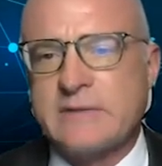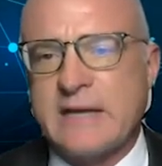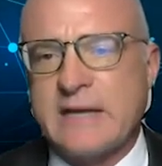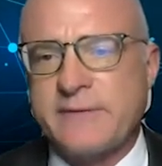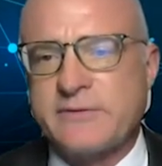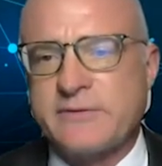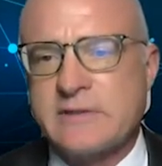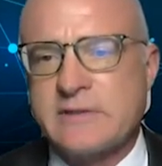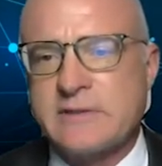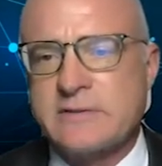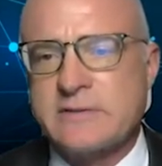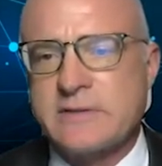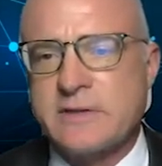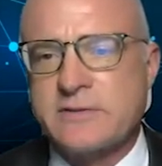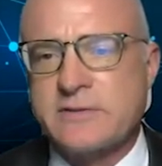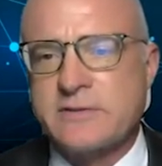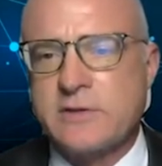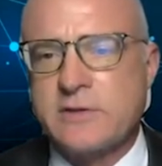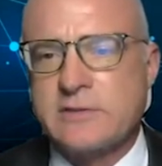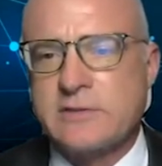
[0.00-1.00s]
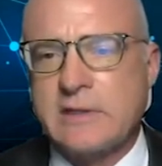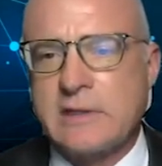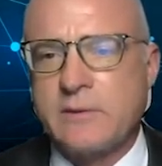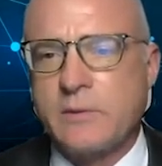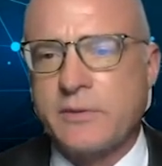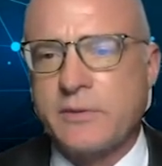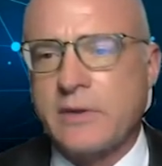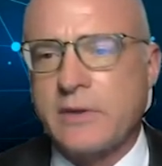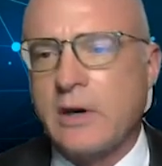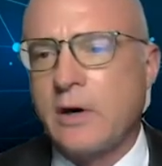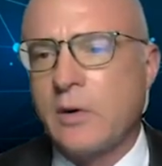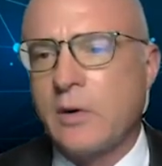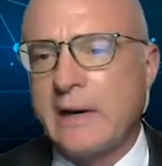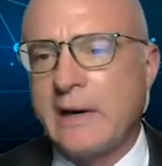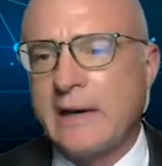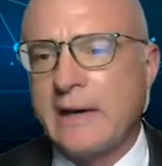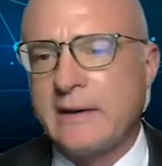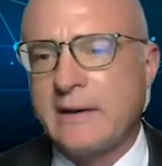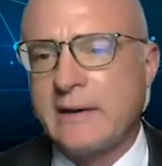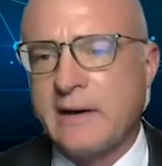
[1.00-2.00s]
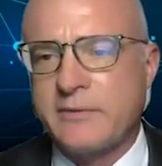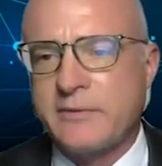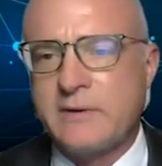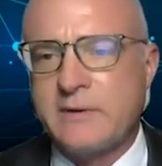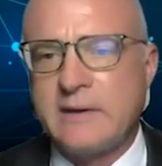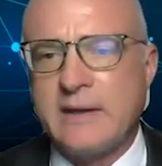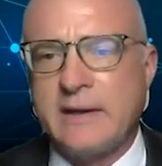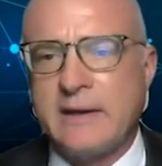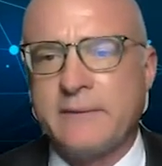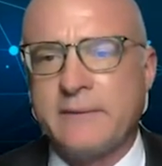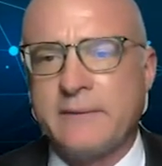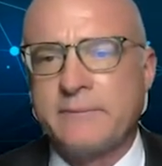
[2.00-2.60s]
deficits associated with OA of the knee.